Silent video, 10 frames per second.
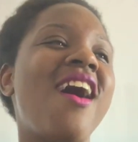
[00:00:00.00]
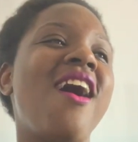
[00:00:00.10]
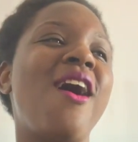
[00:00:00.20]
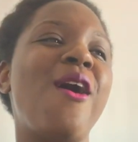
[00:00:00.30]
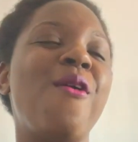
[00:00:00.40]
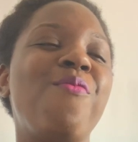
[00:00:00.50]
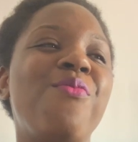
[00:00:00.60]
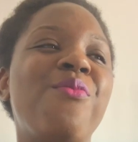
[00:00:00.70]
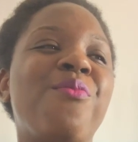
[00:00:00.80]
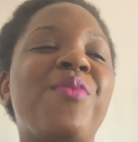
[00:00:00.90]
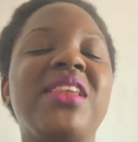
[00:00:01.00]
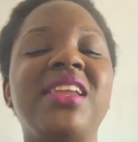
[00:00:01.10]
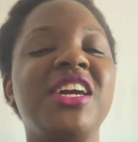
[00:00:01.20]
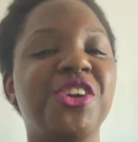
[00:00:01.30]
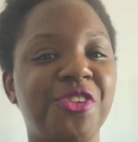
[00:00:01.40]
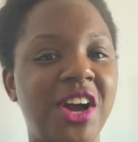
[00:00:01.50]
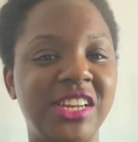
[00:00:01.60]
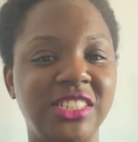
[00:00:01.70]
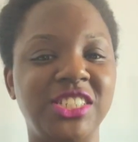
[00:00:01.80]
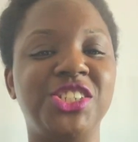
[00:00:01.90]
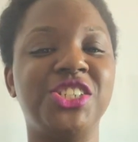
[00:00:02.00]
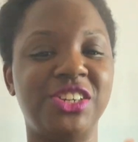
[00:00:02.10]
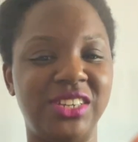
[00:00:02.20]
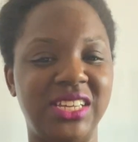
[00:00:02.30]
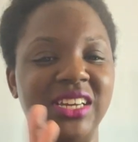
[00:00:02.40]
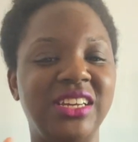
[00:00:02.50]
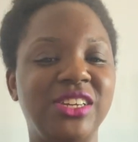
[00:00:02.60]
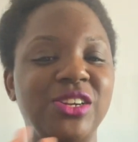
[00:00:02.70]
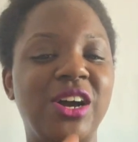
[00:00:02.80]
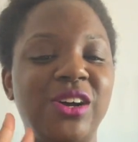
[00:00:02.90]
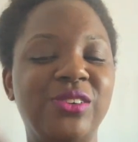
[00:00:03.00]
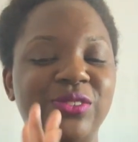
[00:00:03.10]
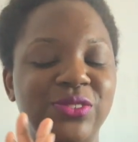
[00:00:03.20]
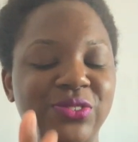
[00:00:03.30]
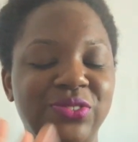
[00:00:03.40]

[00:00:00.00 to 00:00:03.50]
But later on in the journey, you know,